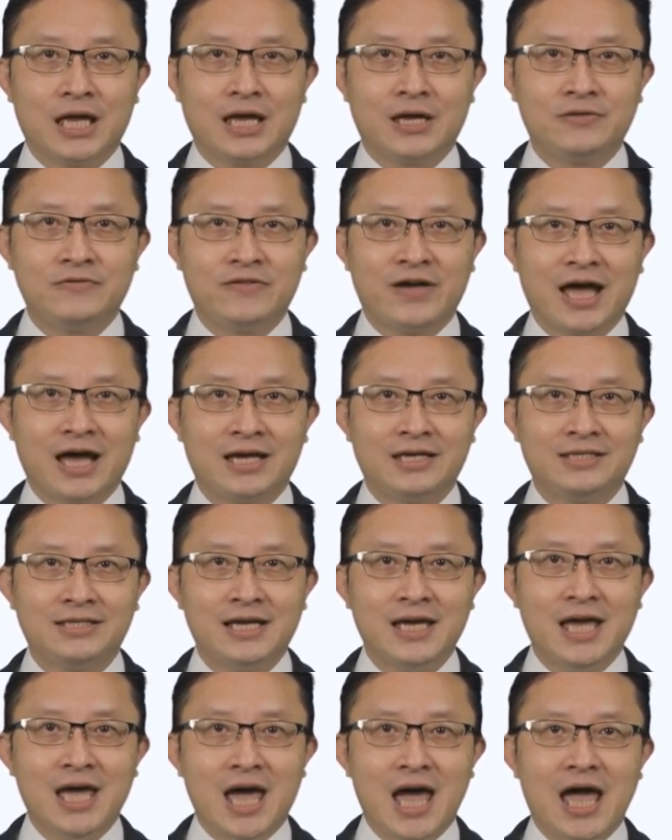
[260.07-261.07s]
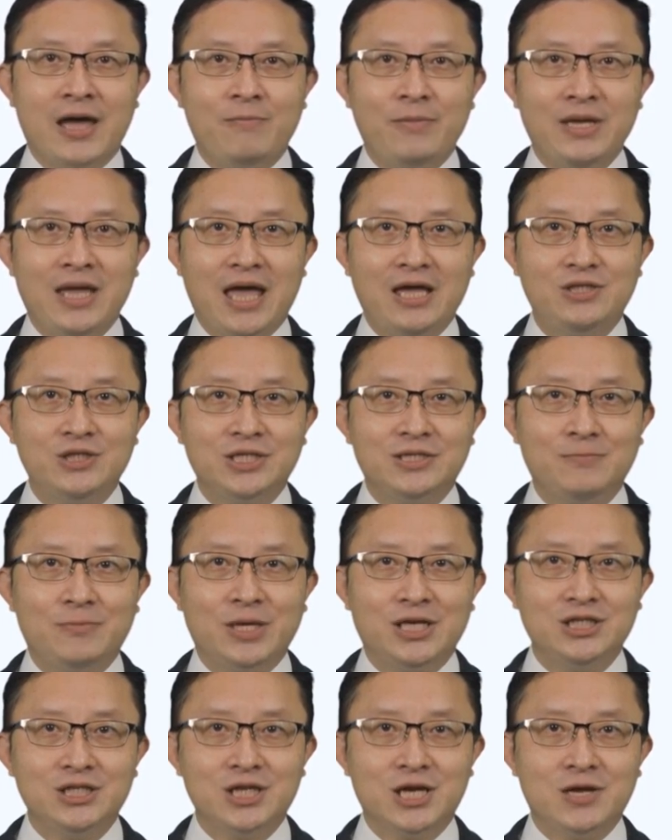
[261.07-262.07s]
In fact, I will not just
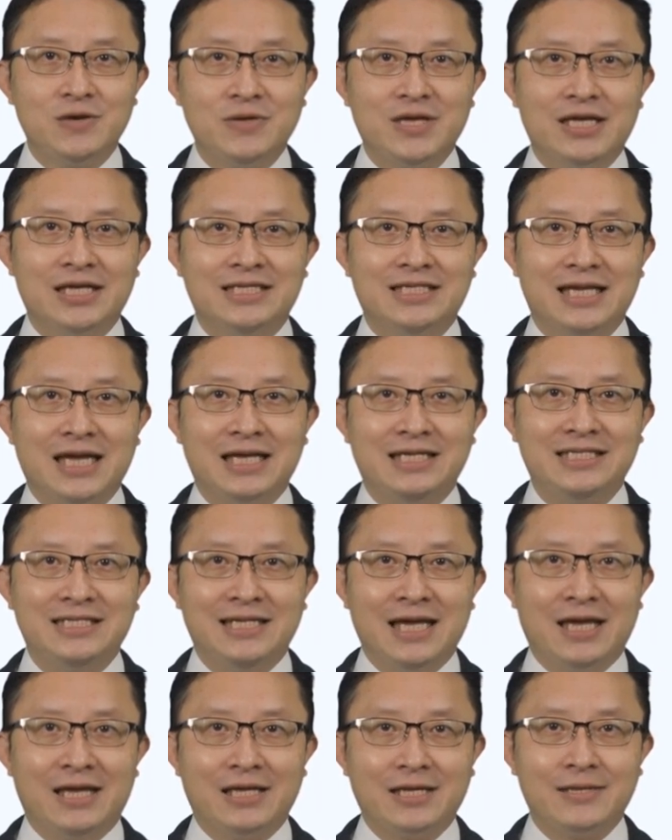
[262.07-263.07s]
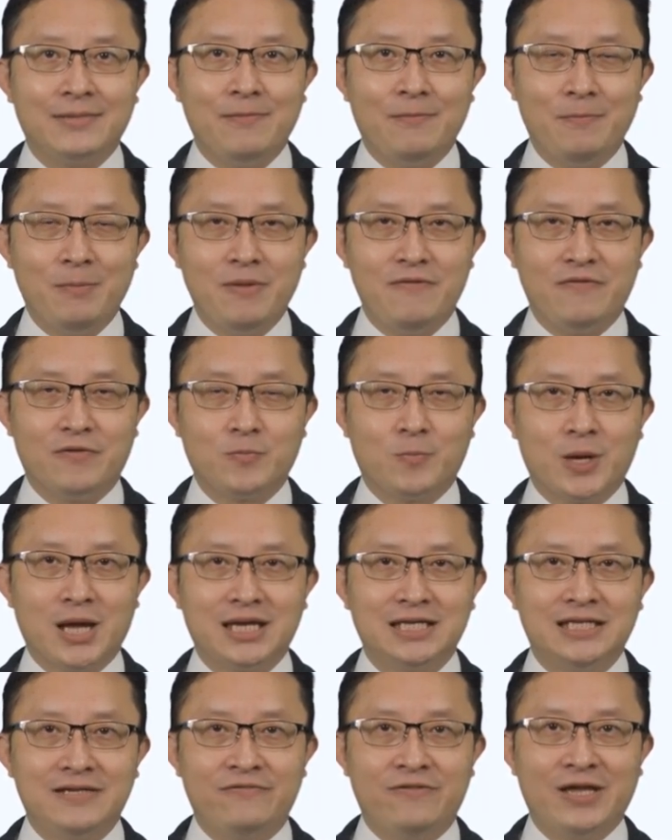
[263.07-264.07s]
be sharing this case study, but three
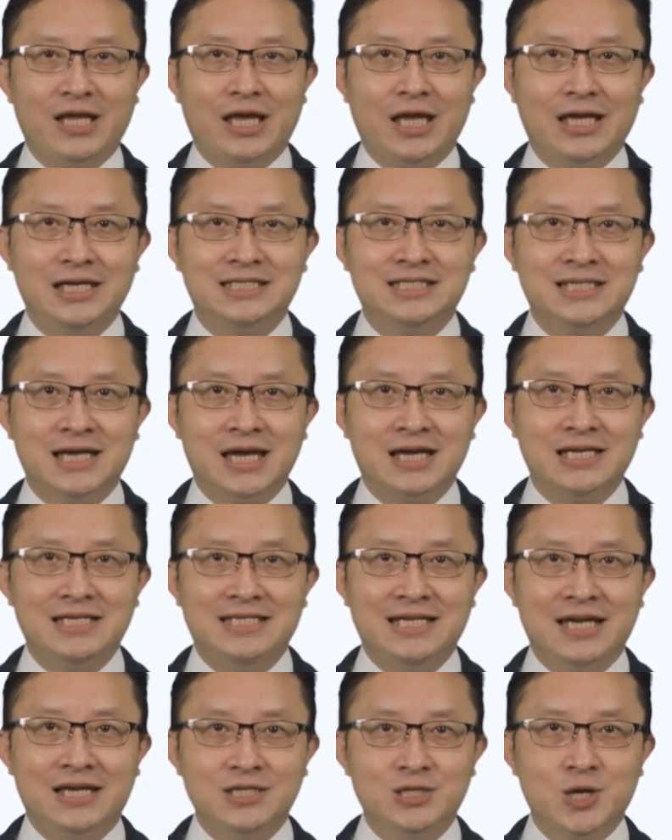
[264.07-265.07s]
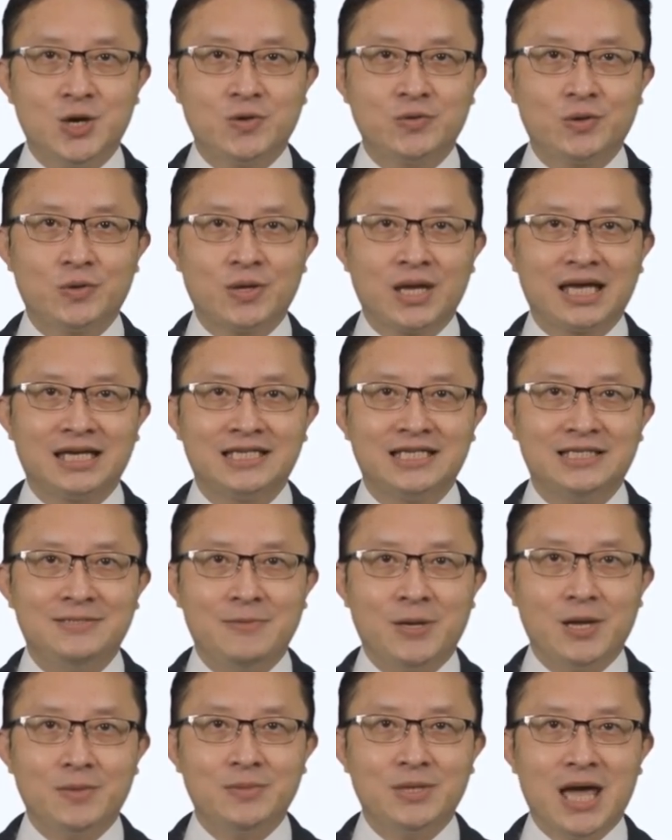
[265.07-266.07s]
different case studies in total and
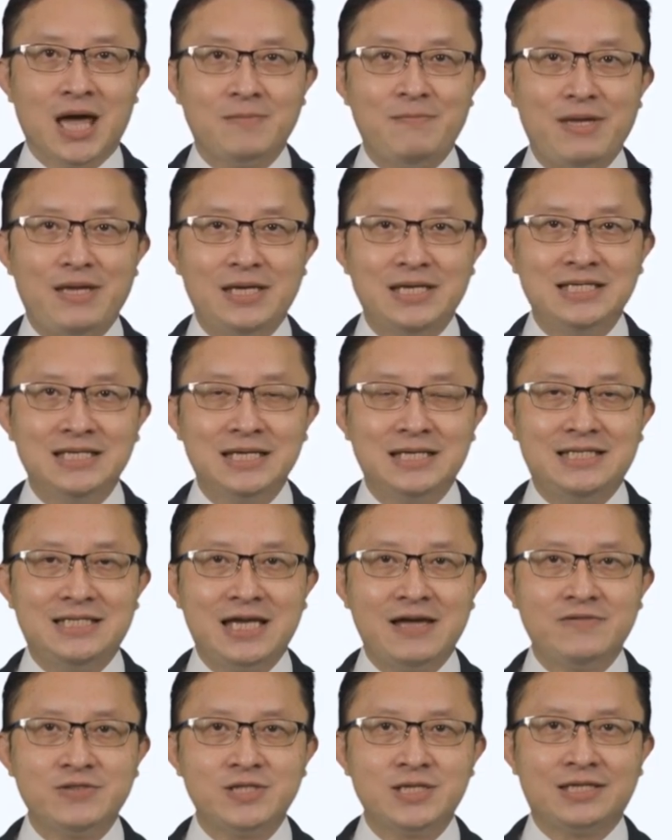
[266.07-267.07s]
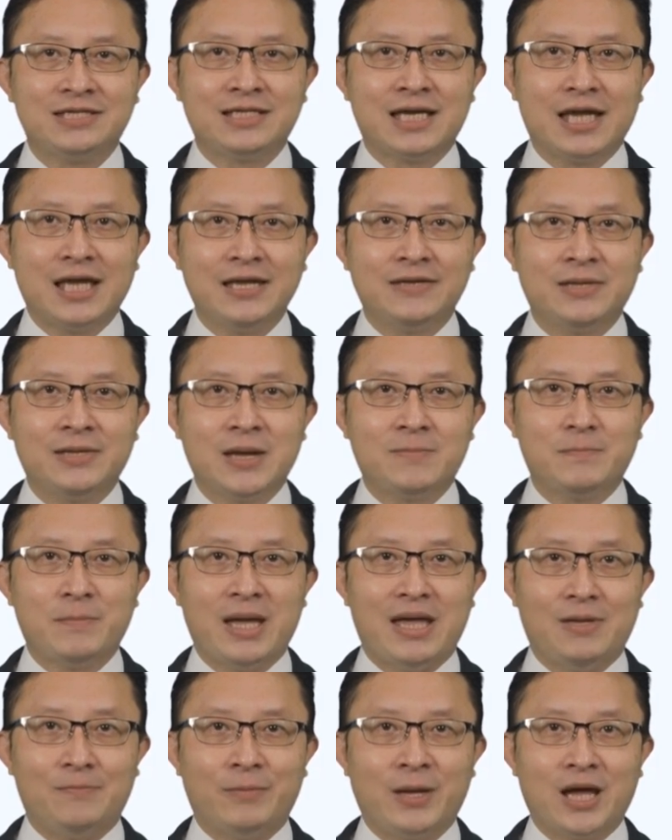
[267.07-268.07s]
dispel common misconceptions that
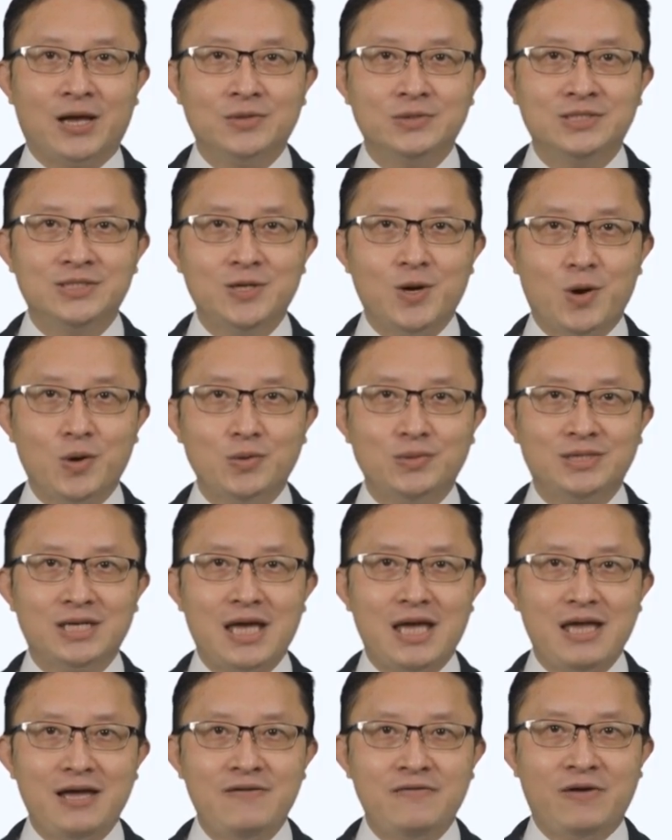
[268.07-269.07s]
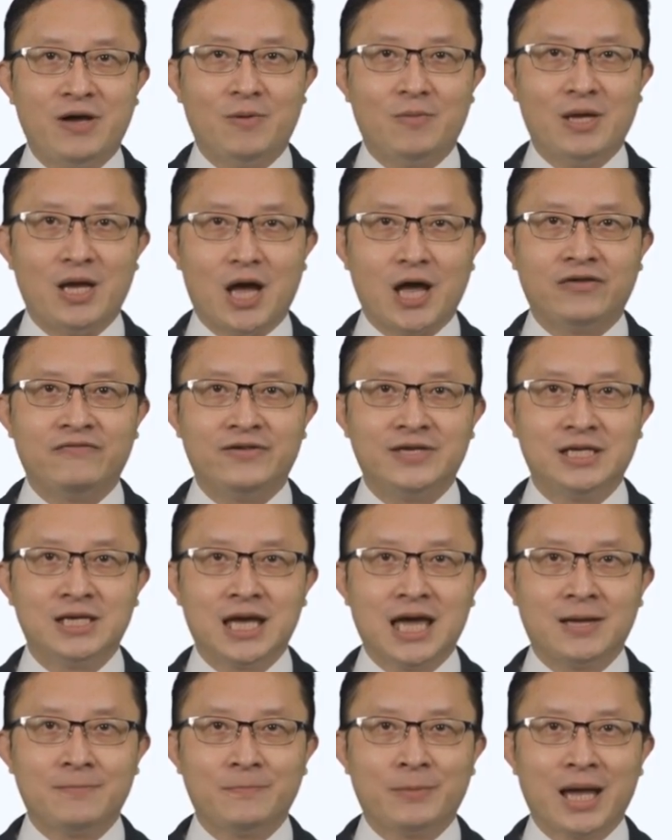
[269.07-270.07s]
many buyers hold, very often
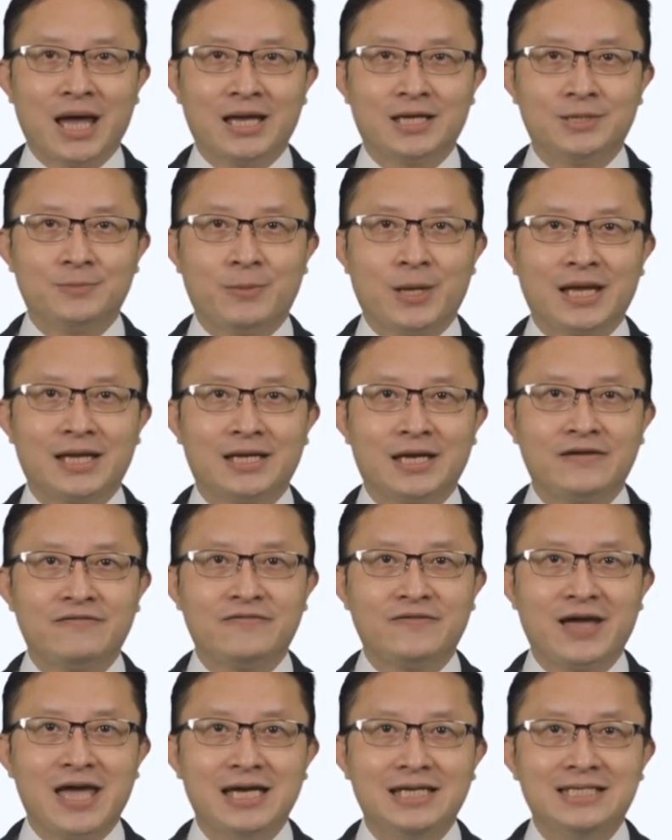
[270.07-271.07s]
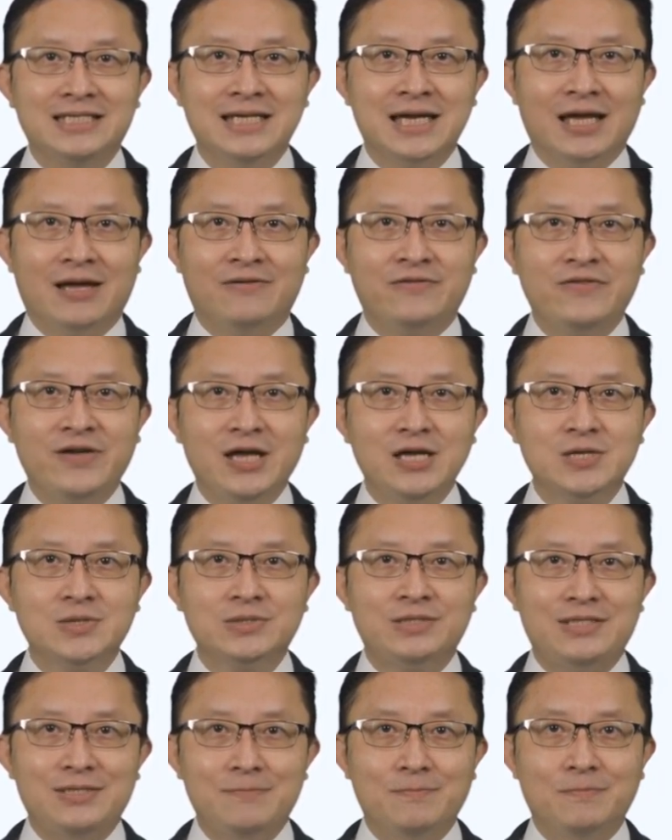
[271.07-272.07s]
not backed by enough facts and
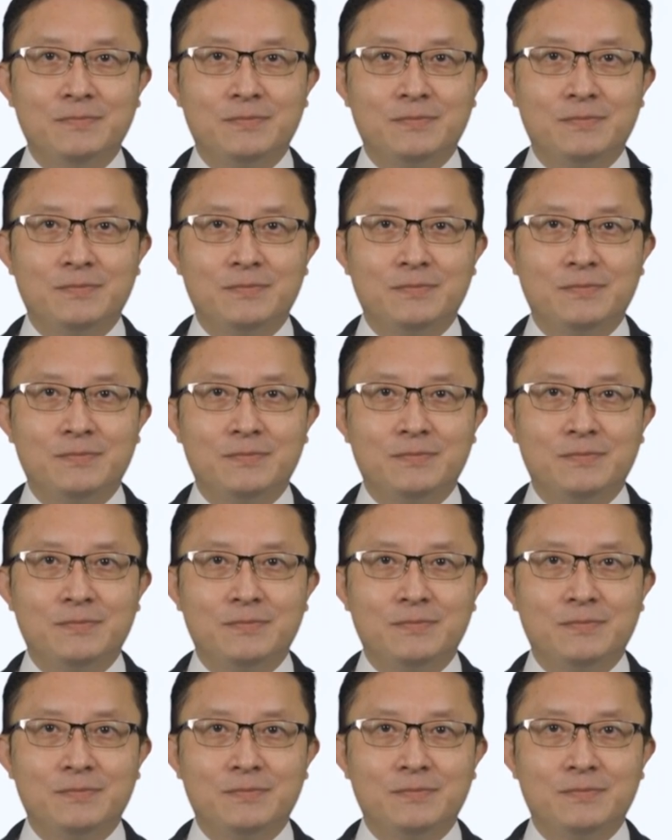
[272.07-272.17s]
figures.